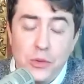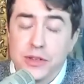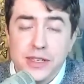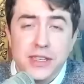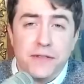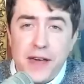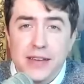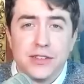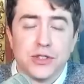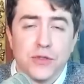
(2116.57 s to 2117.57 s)
he looked at the
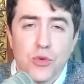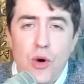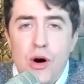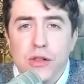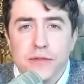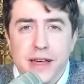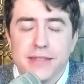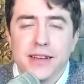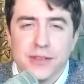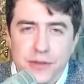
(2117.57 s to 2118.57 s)
effects just overall of
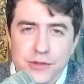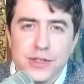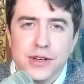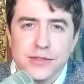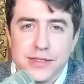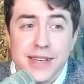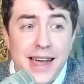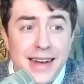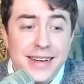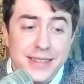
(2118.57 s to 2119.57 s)
ethnic diversity on
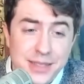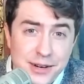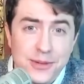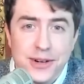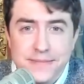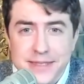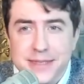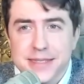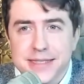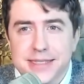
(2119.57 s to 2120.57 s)
society, and he saw, well,
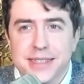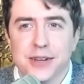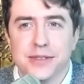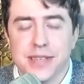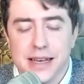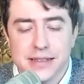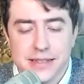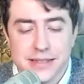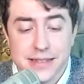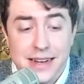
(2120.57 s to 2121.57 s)

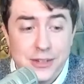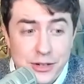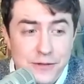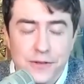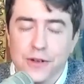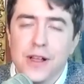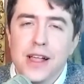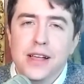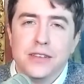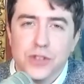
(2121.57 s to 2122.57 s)
it's not good for
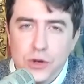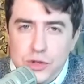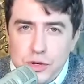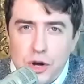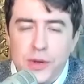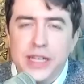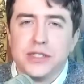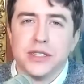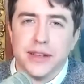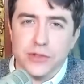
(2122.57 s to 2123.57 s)
social
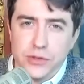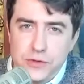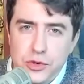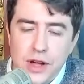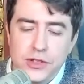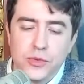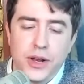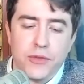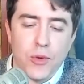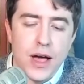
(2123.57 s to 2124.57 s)
cohesion, levels of trust,
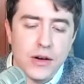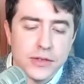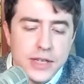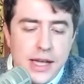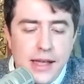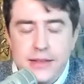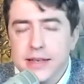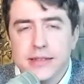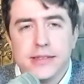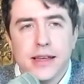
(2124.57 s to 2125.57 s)
whatever else. And
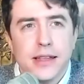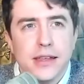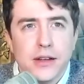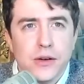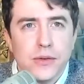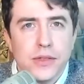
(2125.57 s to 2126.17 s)
since then,